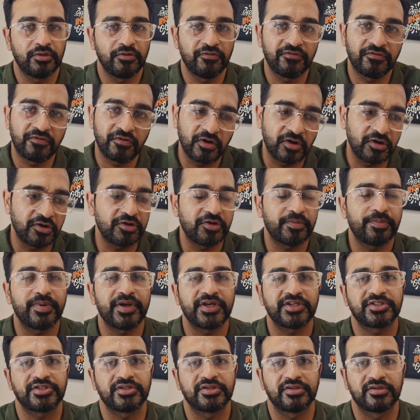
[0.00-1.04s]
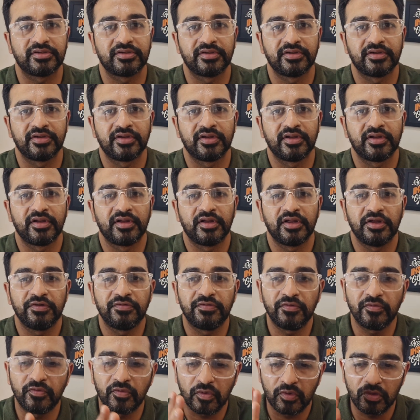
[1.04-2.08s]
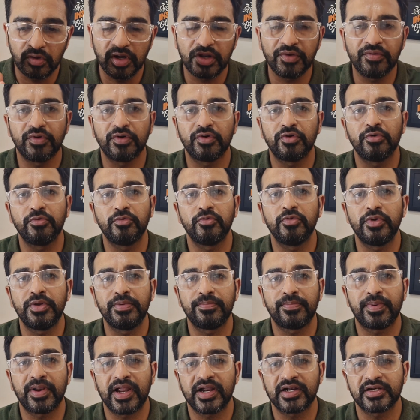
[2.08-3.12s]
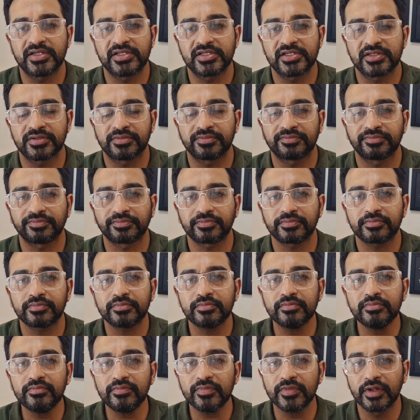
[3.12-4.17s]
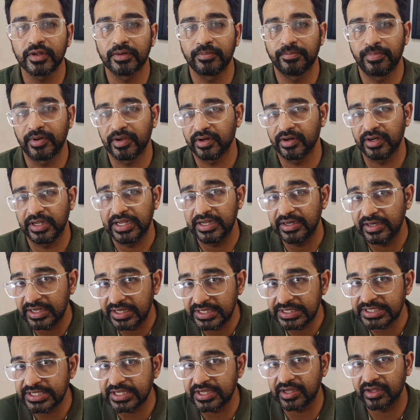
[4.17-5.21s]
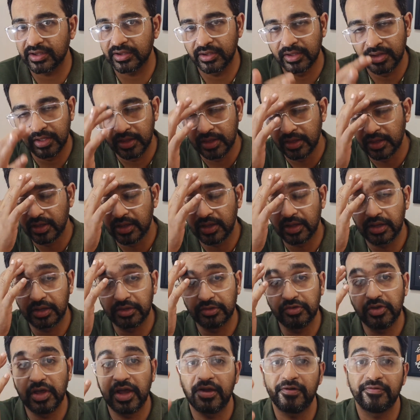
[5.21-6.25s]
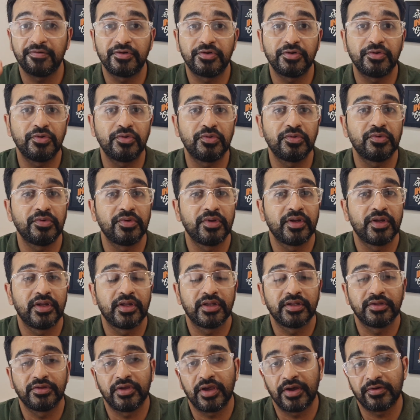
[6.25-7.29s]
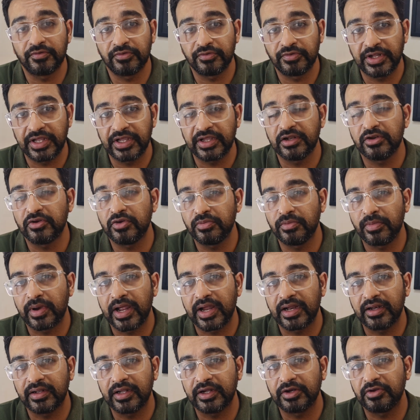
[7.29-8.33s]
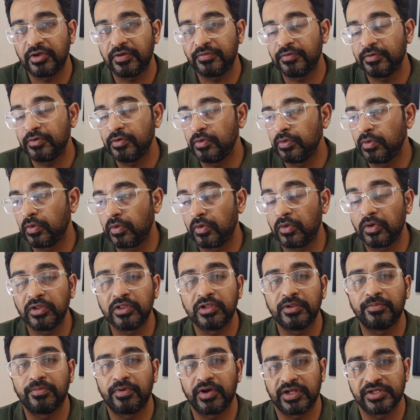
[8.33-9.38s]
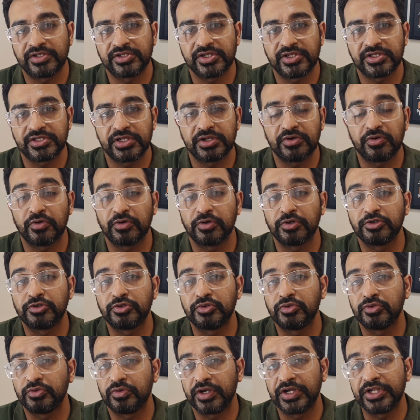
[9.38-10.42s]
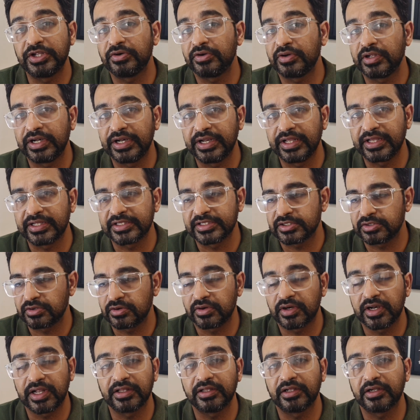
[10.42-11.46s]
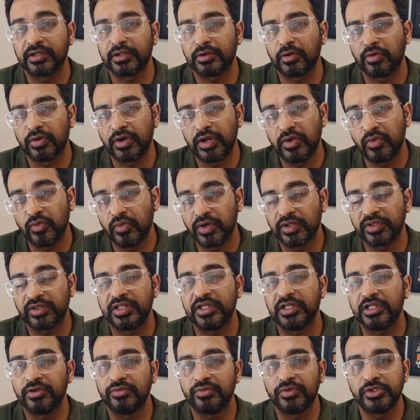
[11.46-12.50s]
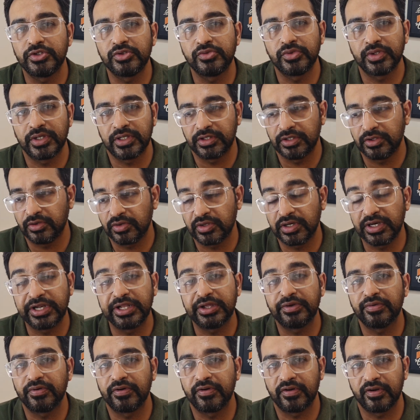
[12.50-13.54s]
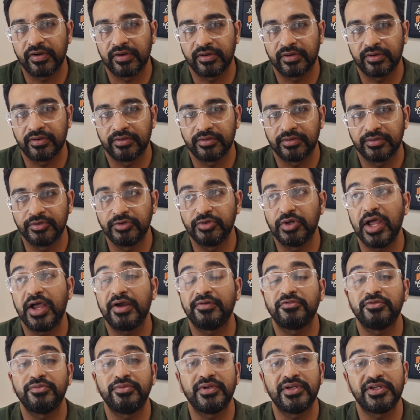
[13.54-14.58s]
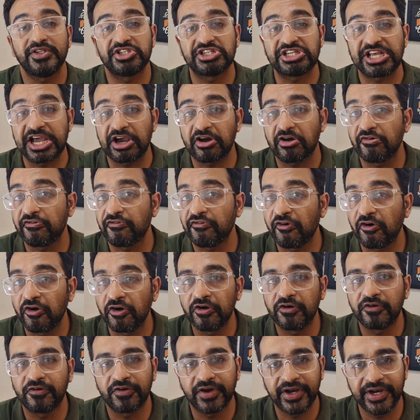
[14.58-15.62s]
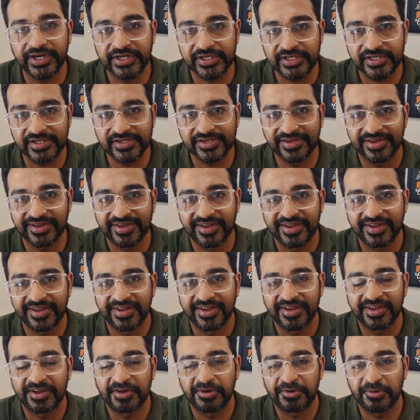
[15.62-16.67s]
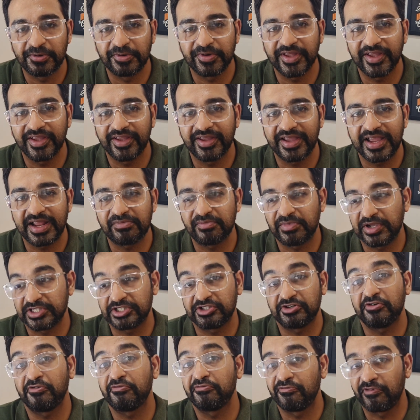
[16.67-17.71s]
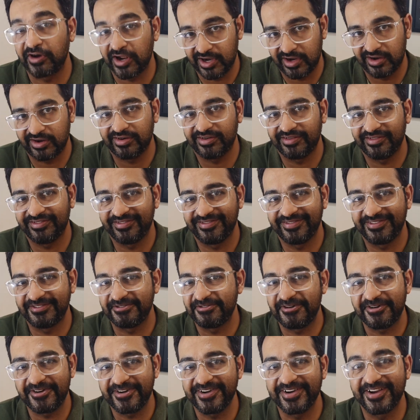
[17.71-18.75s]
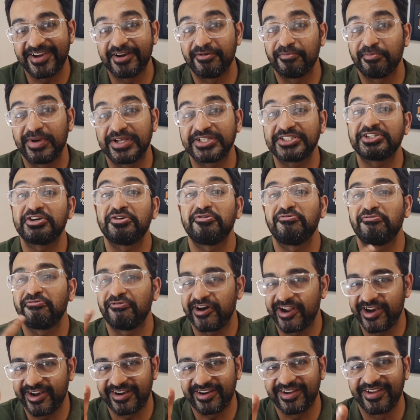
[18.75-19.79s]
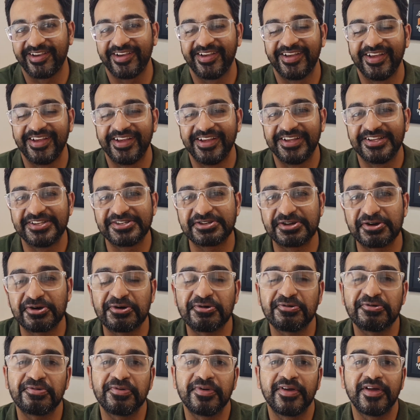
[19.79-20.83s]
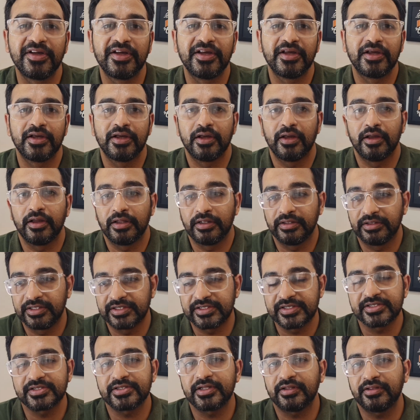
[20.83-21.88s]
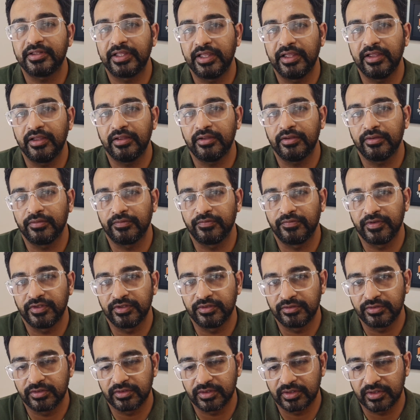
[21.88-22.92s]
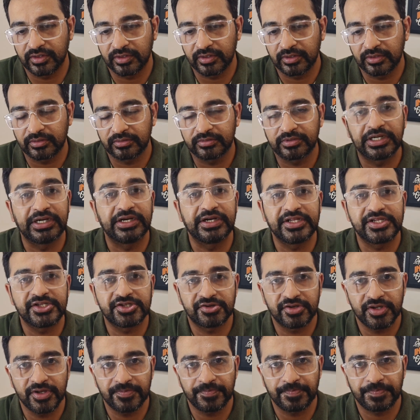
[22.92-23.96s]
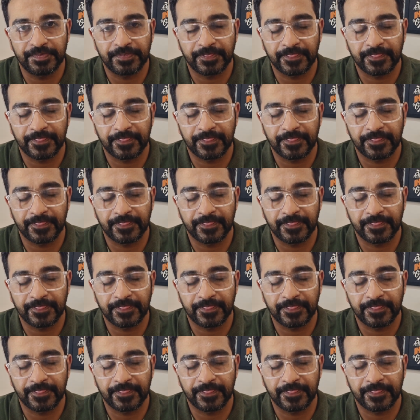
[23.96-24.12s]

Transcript: You follow your passion. If you only want to do implants, but in India, you have to take into mind that you have to do all the branches in order to run your clinic. It's not like that only one thing you will do and your clinic will run. You have to be a jack of all trades, okay? And master of one, not none, master of one. So this is the thing with dentistry.